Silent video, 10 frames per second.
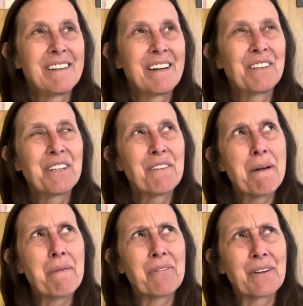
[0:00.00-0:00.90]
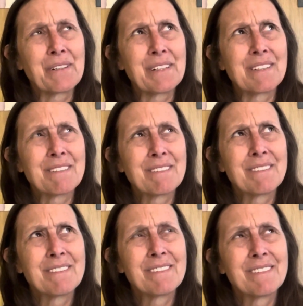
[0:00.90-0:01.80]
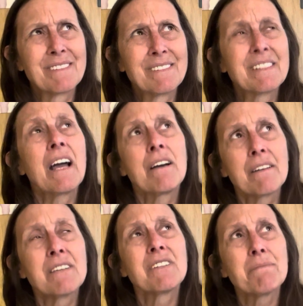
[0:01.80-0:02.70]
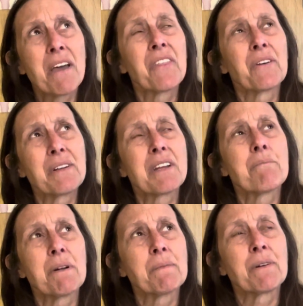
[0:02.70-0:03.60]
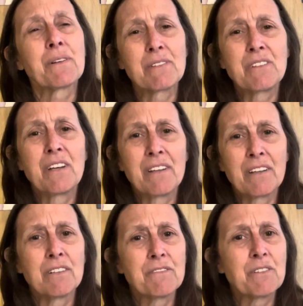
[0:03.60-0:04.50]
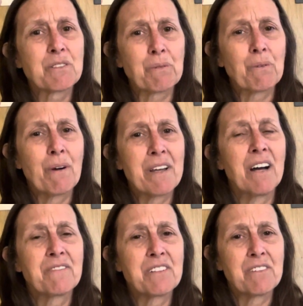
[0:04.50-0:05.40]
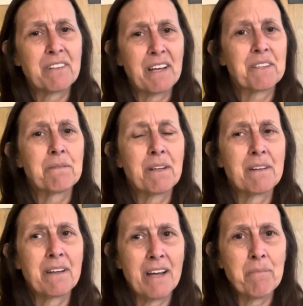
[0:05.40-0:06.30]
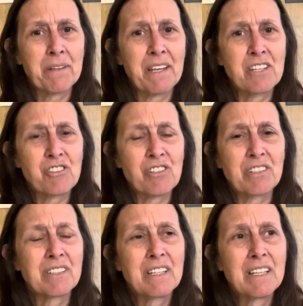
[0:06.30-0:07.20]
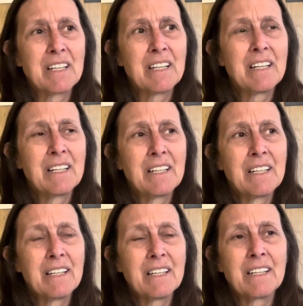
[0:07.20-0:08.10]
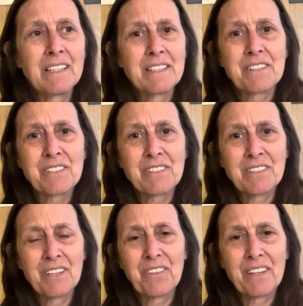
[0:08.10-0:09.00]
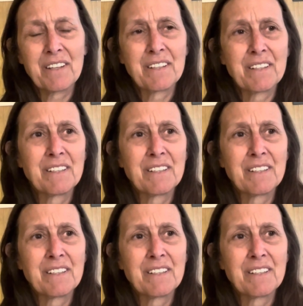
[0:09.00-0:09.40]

I don't know about 30s. Yeah, even in my 30s, I remember interviews were quite often. You'd hand them the application and get the